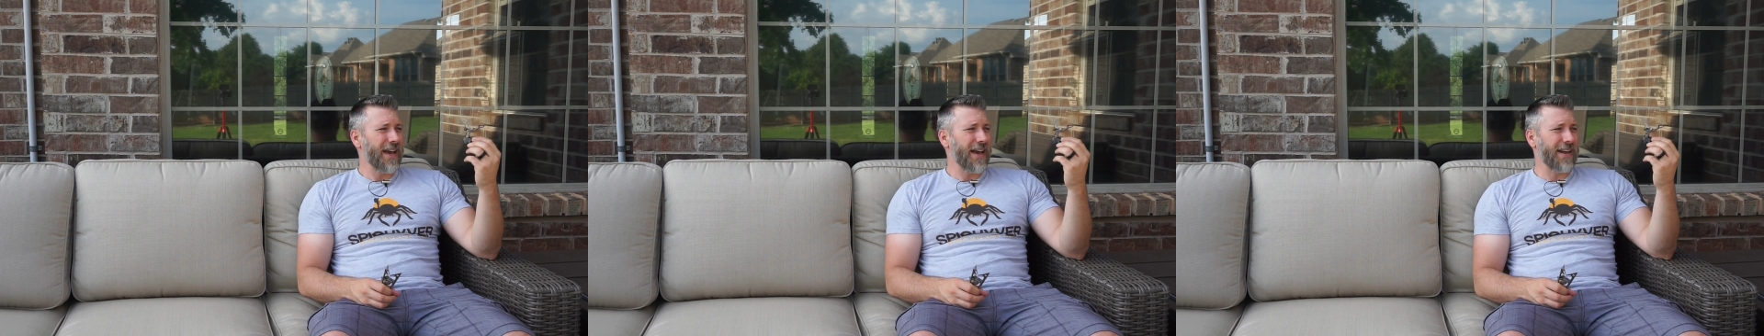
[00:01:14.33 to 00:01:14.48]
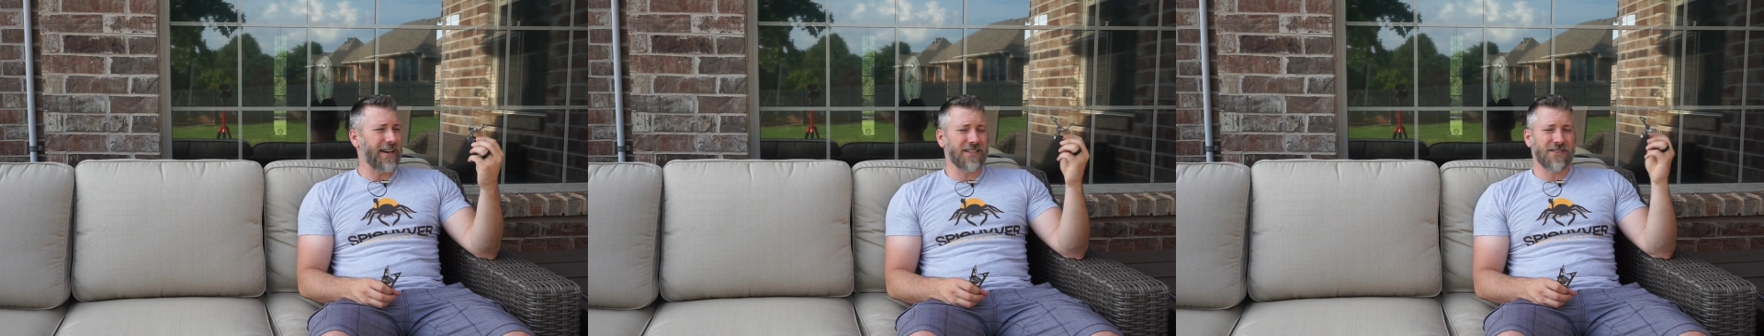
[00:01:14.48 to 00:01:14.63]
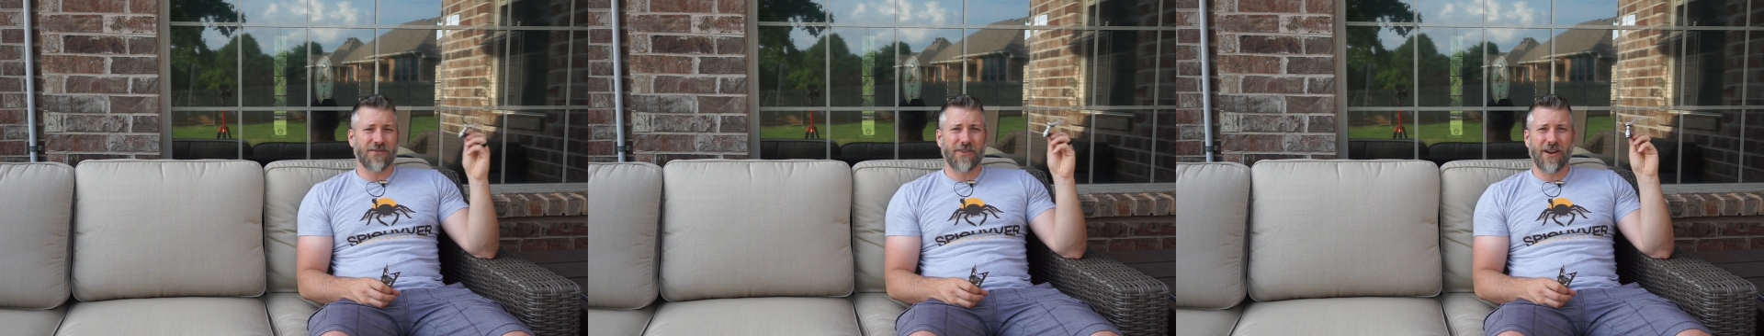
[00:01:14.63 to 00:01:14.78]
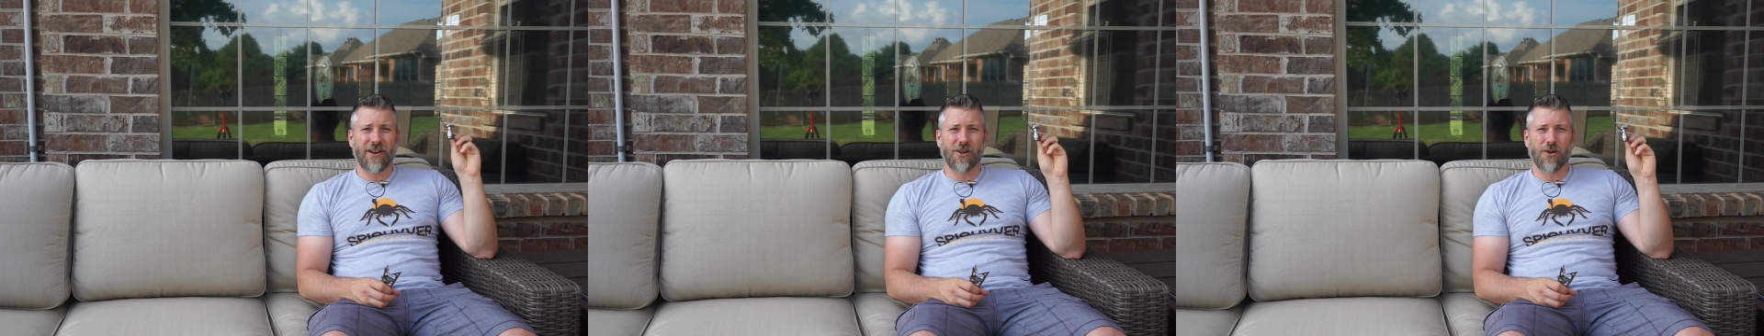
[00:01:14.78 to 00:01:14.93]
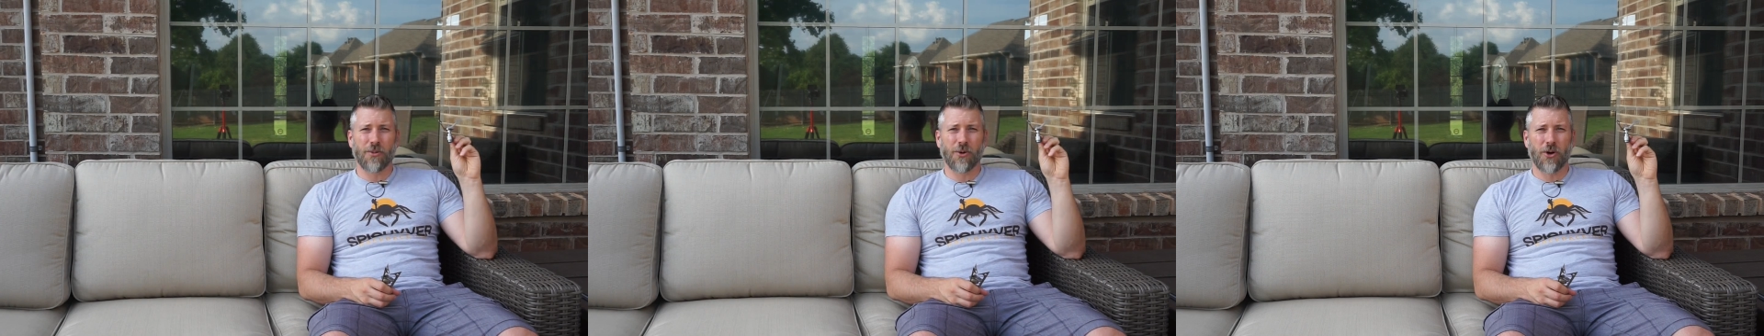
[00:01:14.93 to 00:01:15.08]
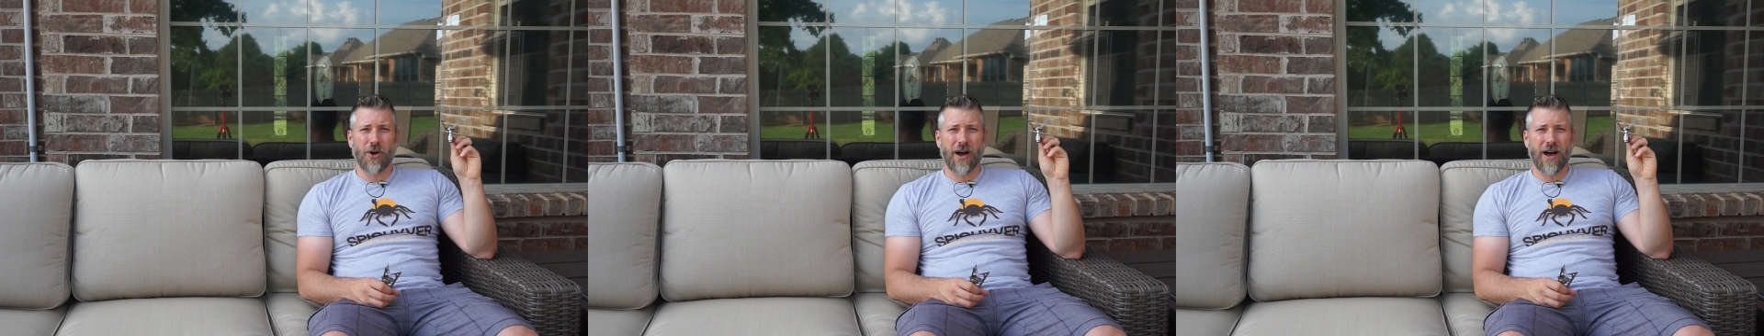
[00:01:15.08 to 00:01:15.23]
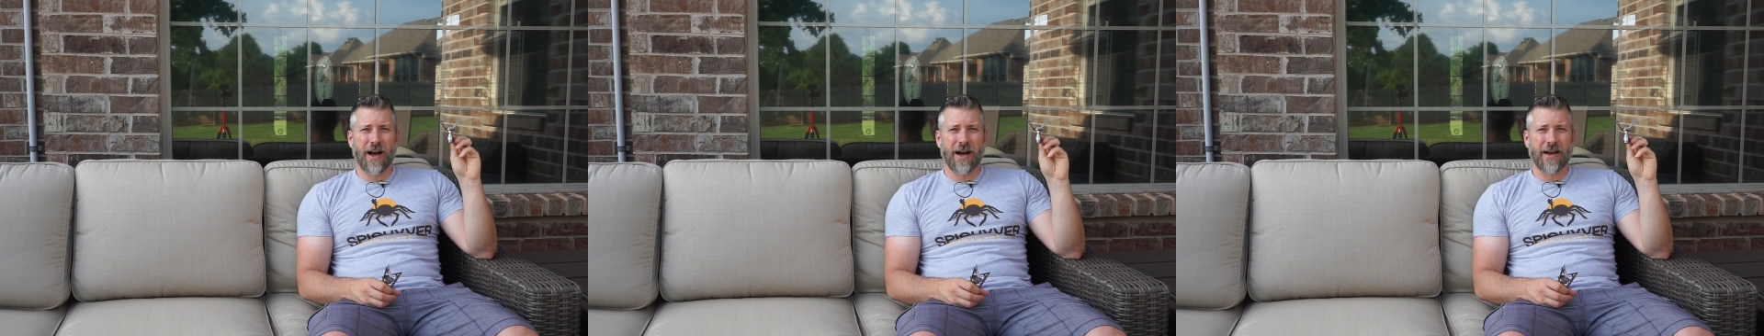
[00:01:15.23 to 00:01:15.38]
and is
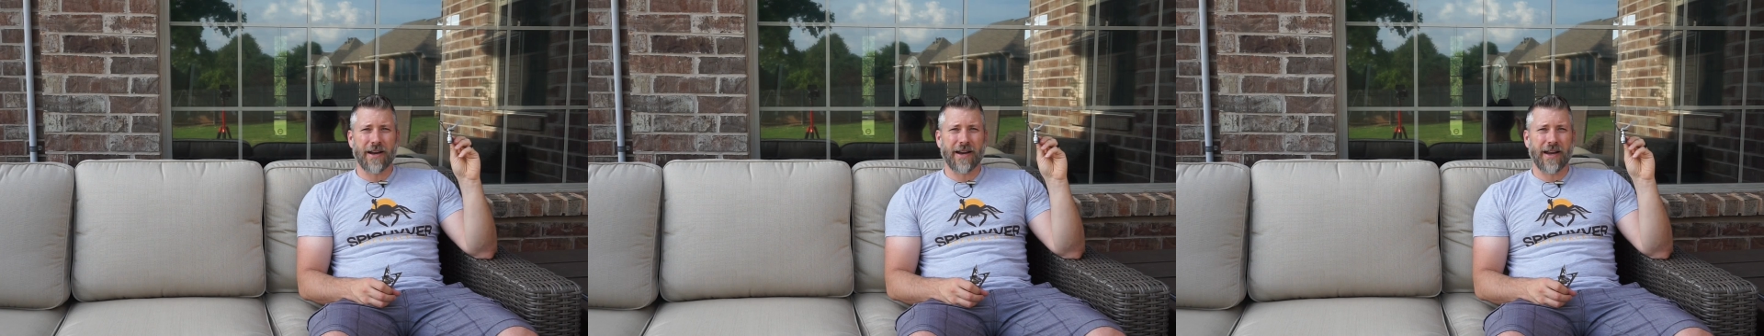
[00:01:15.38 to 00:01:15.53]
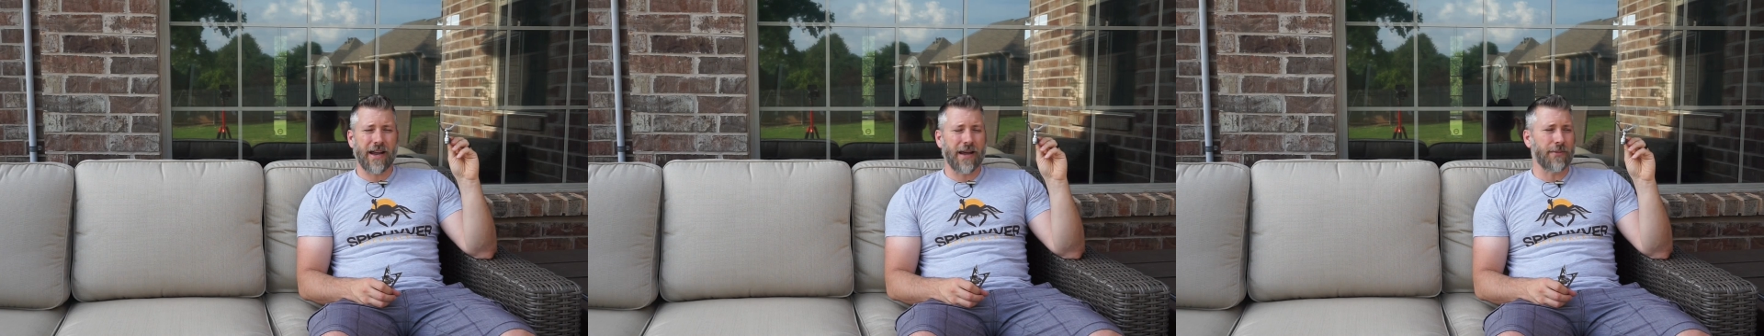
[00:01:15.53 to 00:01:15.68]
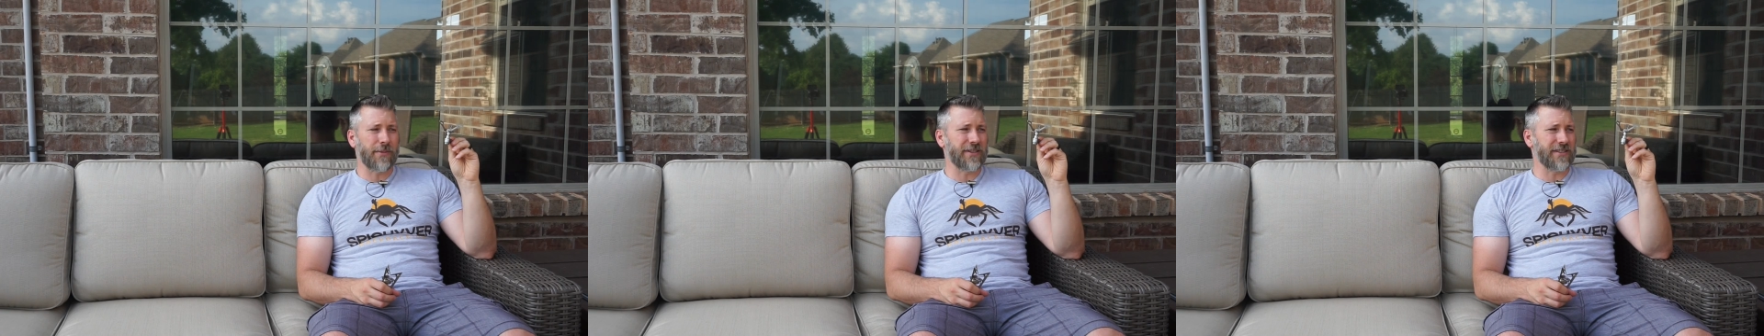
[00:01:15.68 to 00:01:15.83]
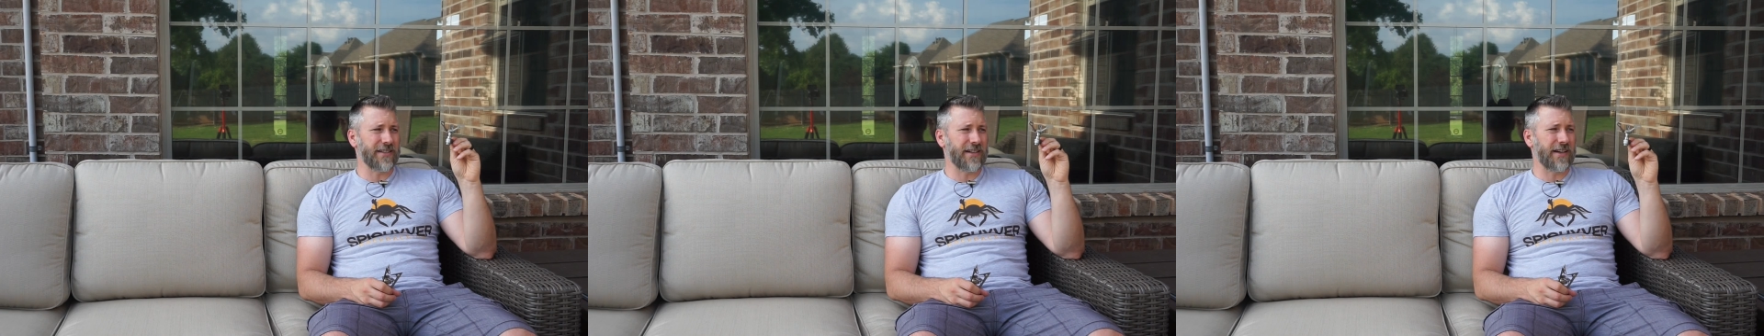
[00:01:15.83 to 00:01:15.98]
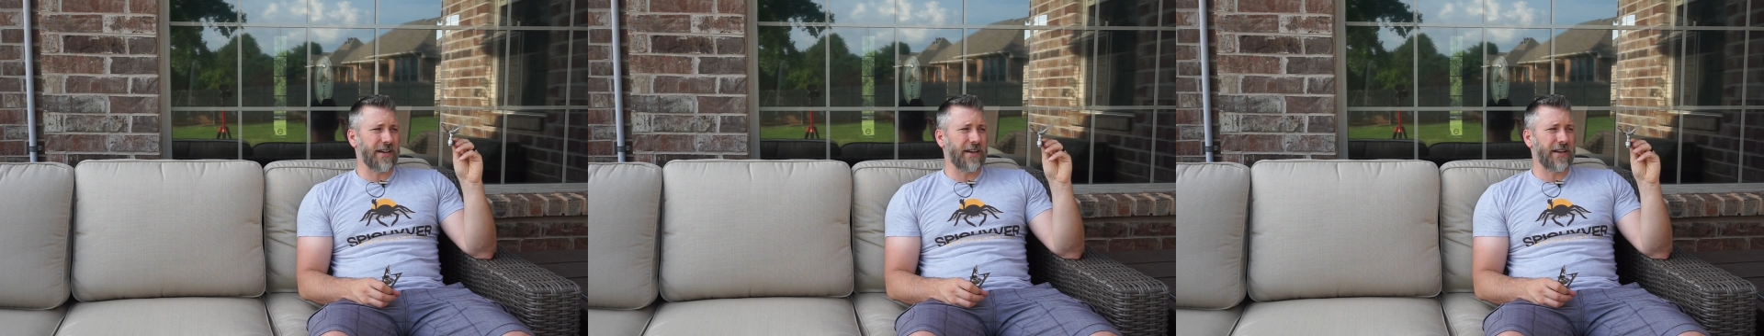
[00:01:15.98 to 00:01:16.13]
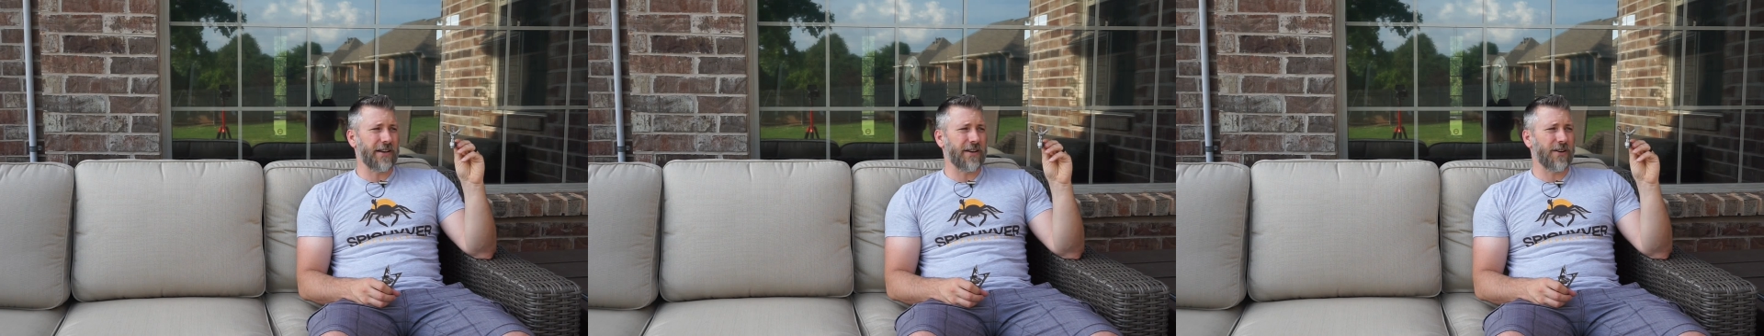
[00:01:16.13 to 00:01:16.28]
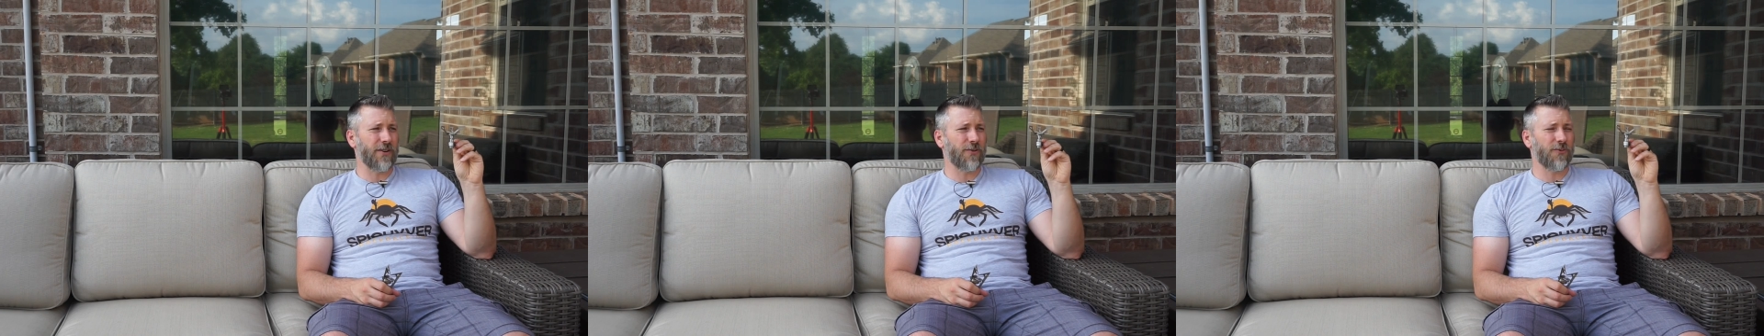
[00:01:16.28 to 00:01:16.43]
available on
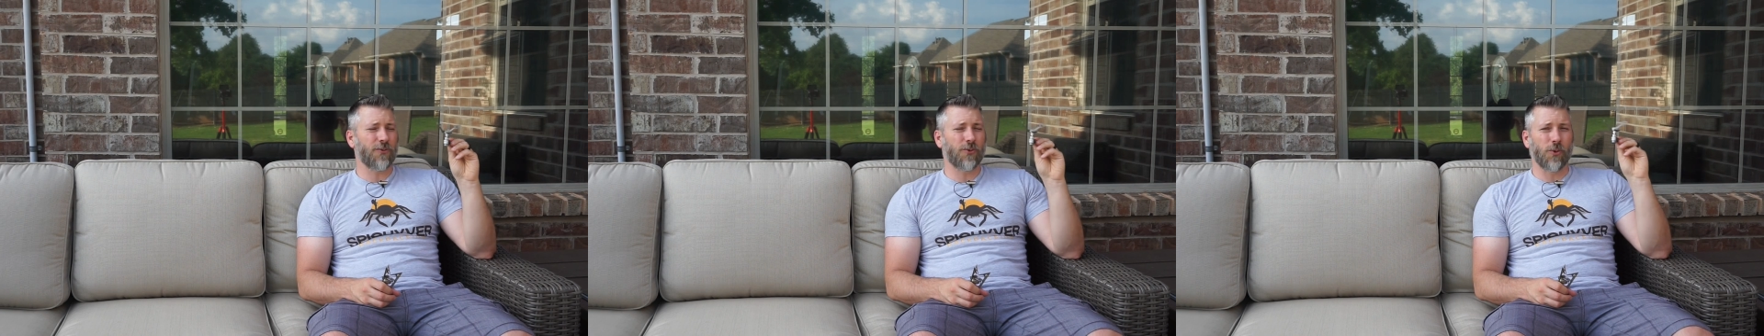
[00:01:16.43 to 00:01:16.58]
Amazon